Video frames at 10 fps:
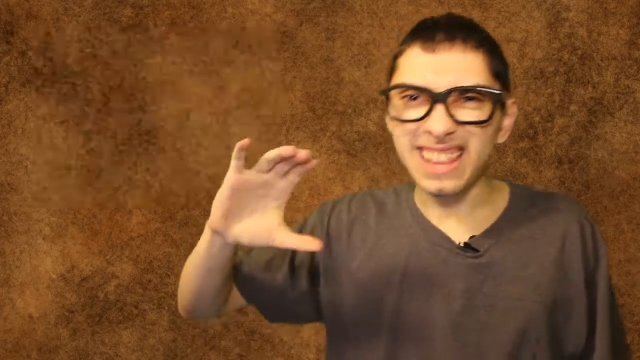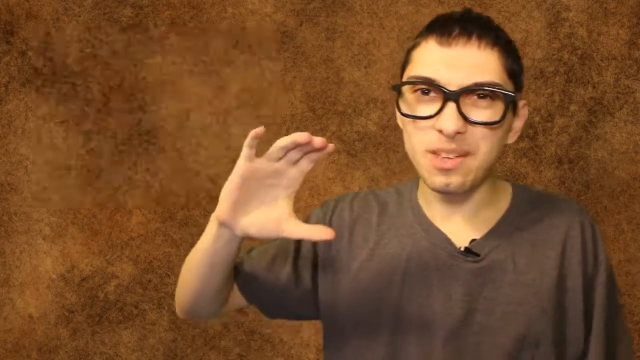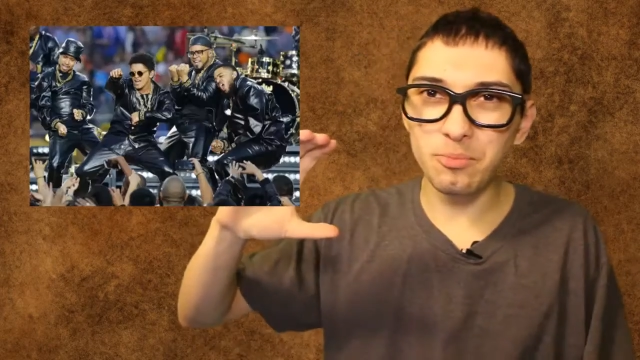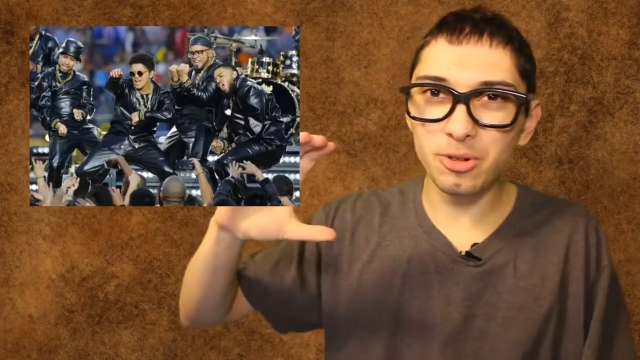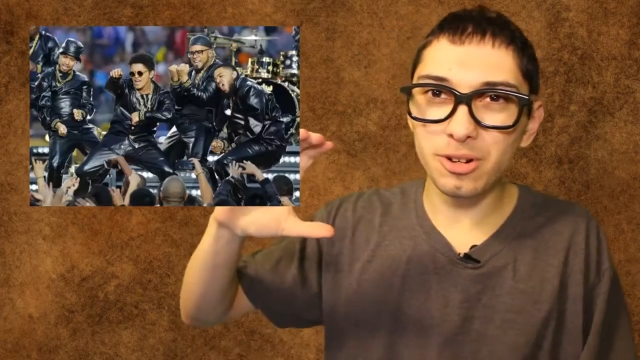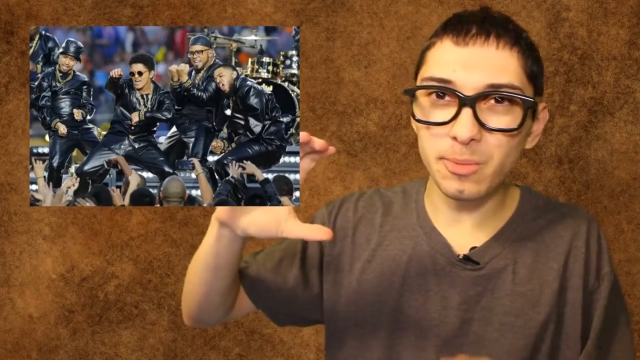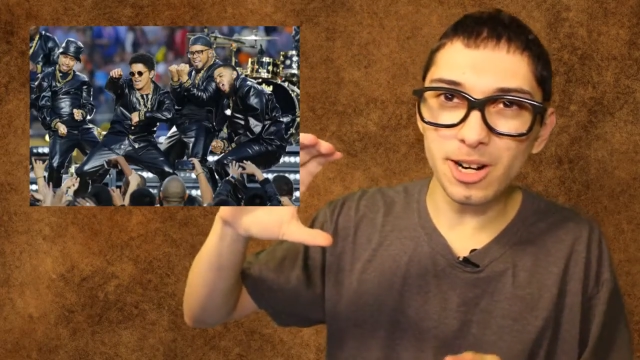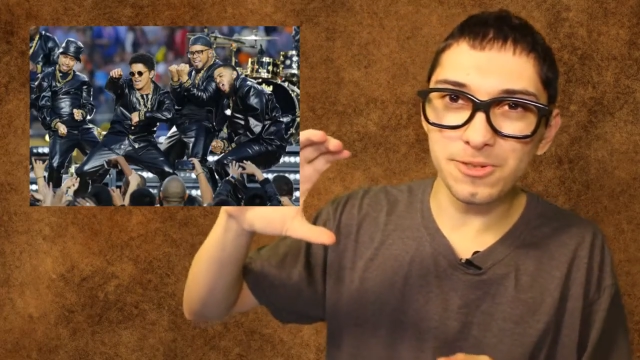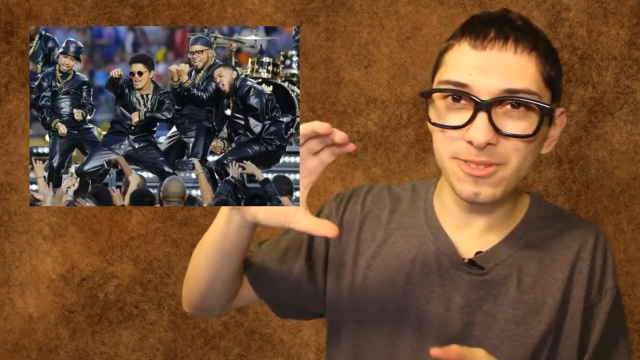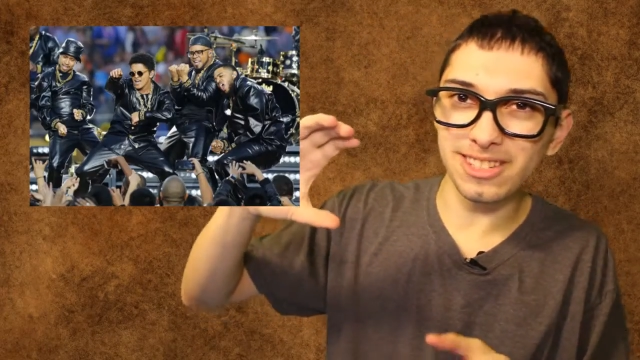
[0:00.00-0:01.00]
and then Bruno
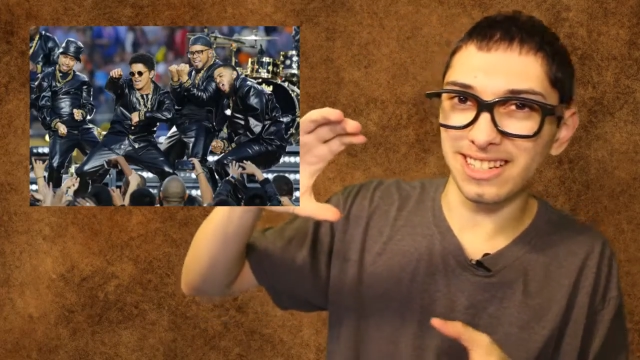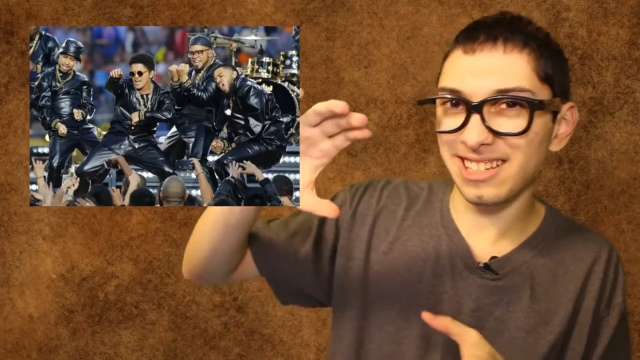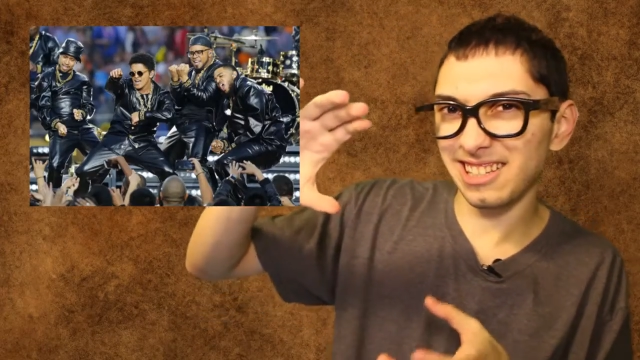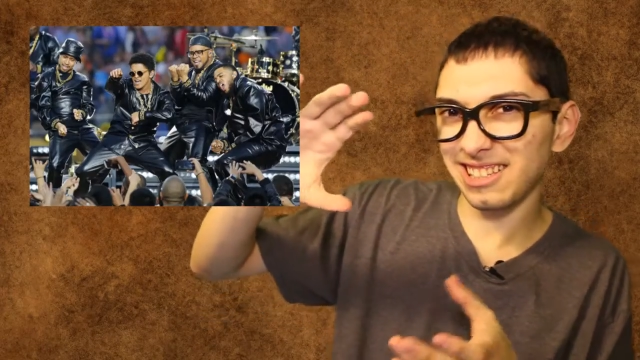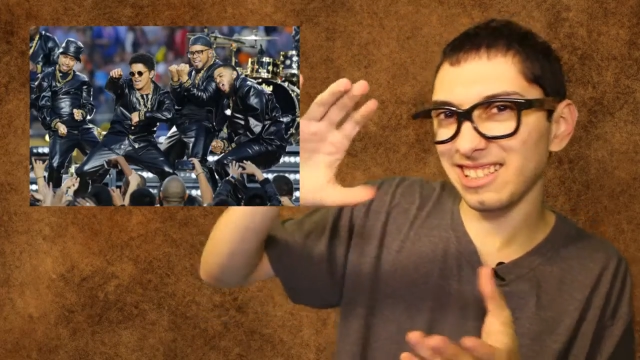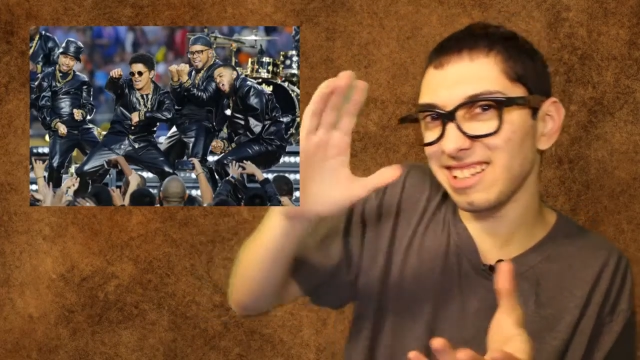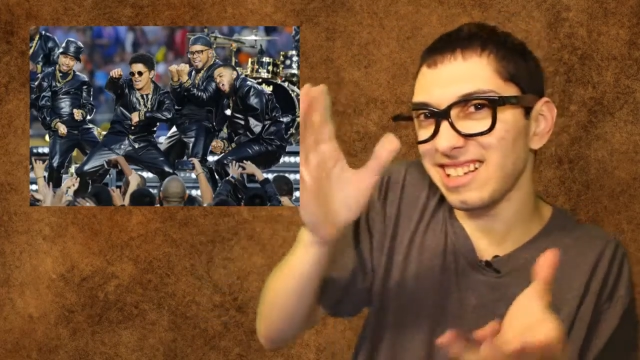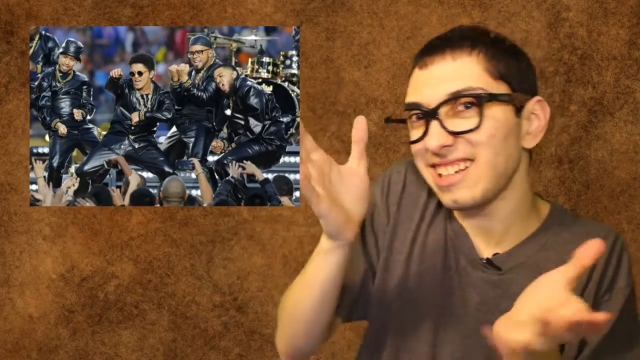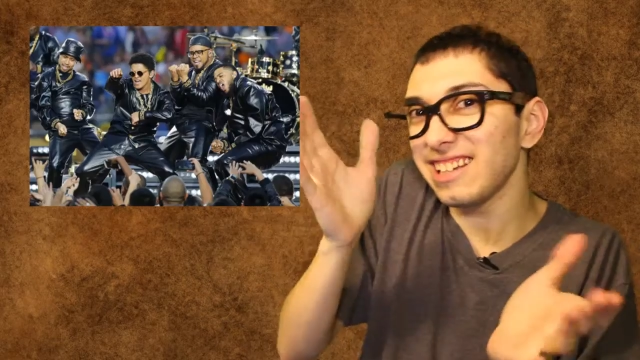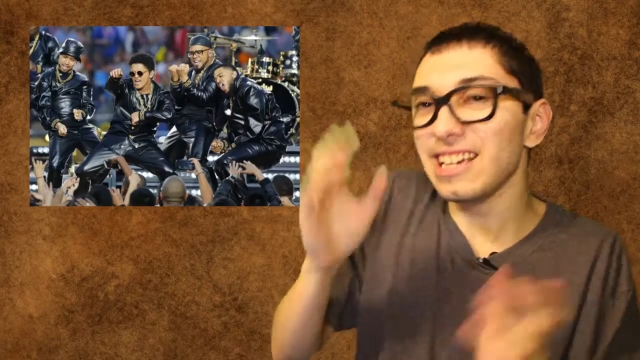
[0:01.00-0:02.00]
Mars was like,
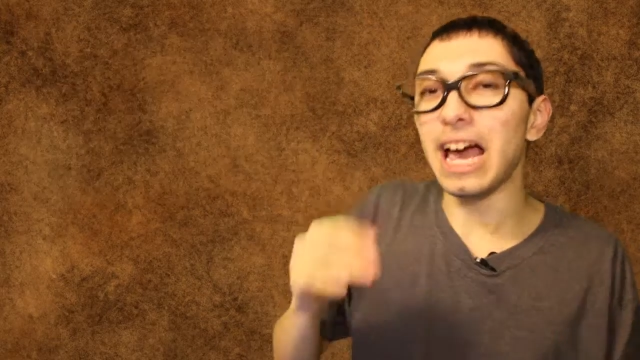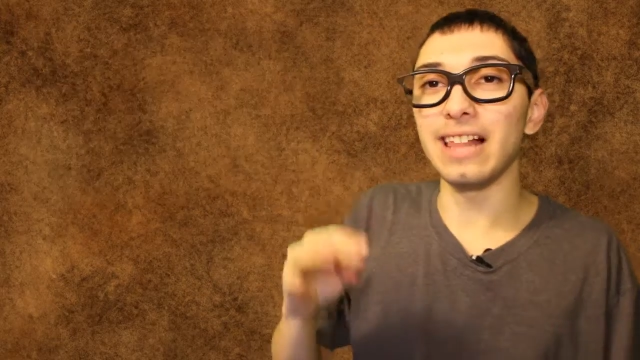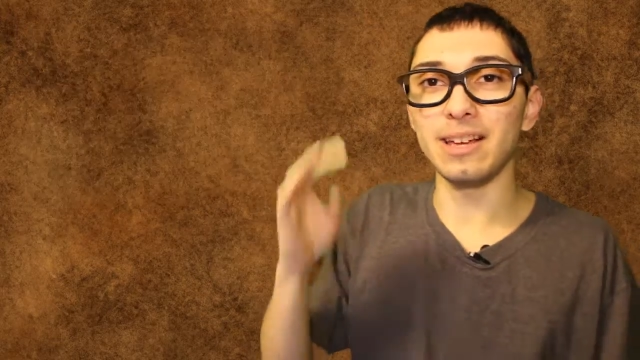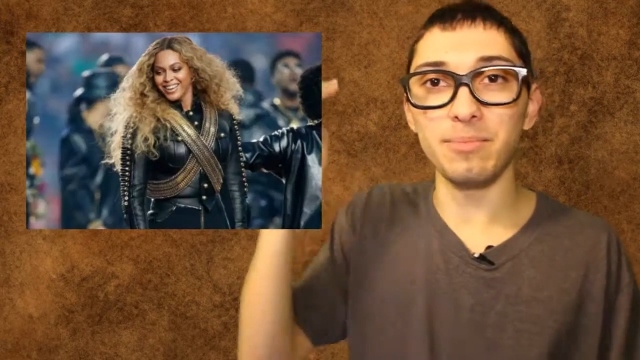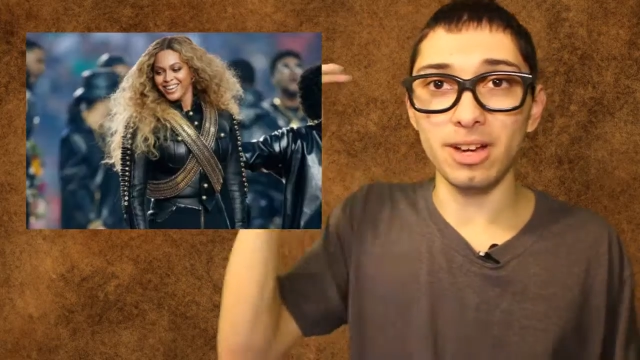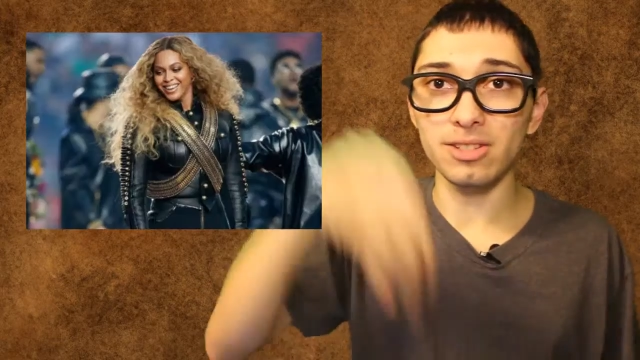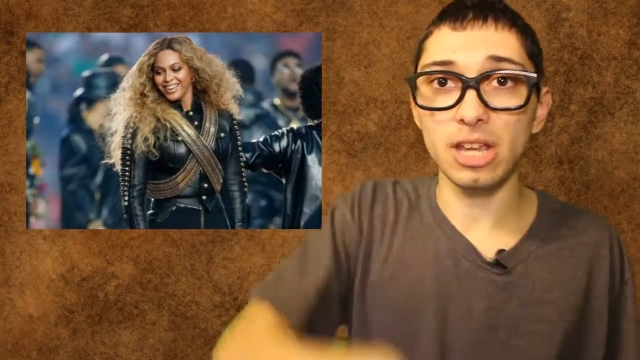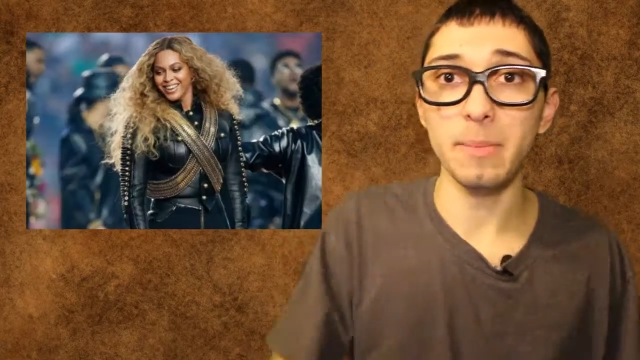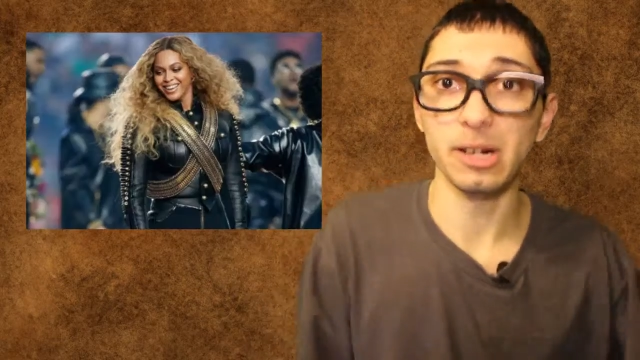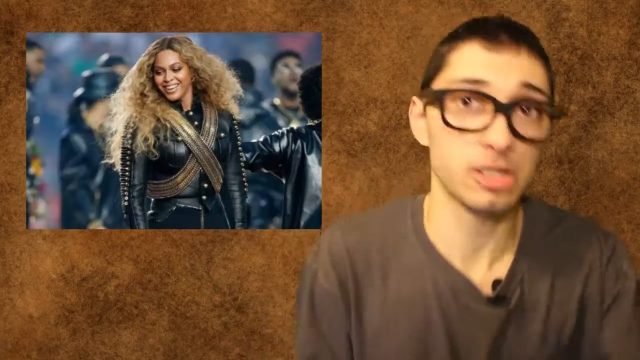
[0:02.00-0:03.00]
eh, and then
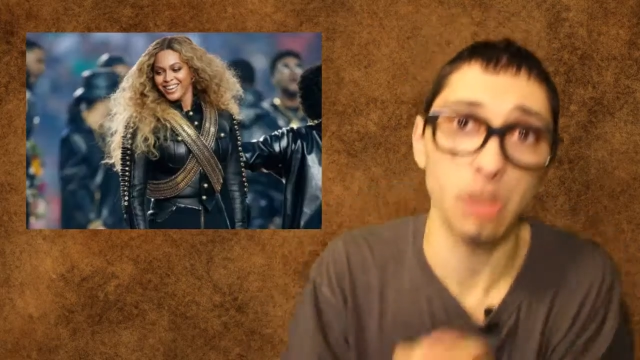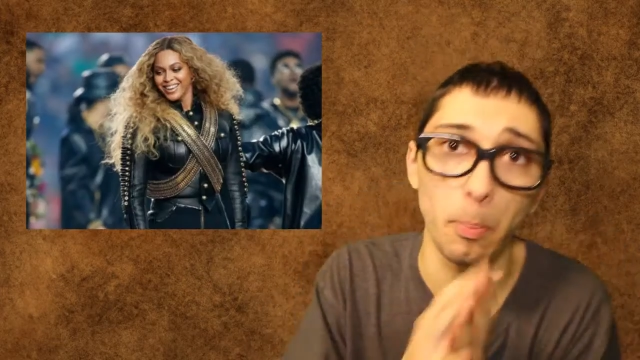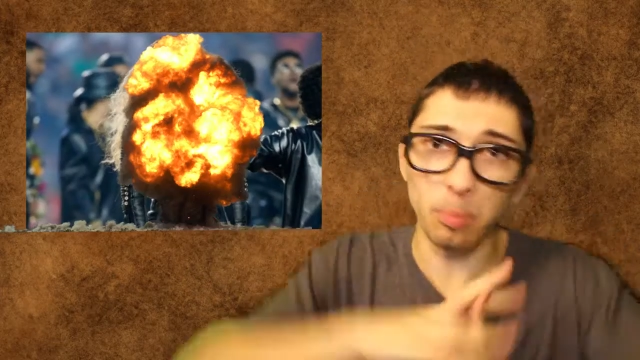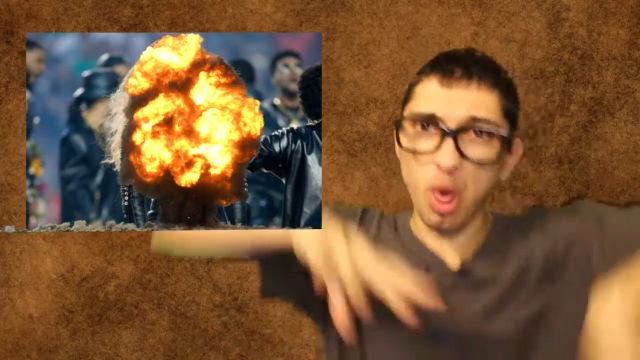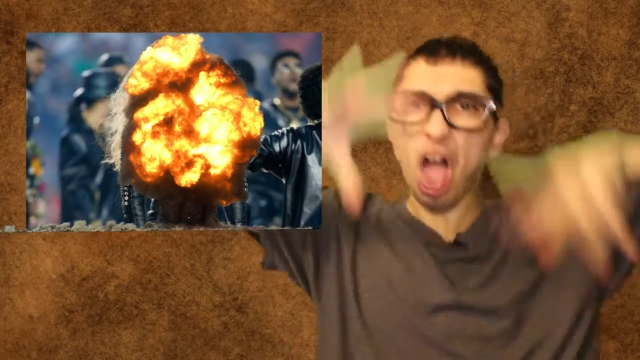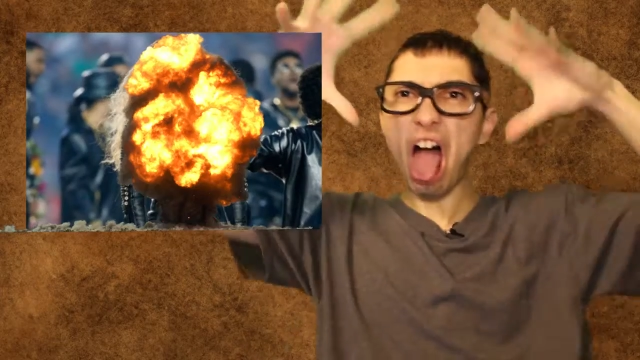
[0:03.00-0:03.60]
Beyonce came in and just like, and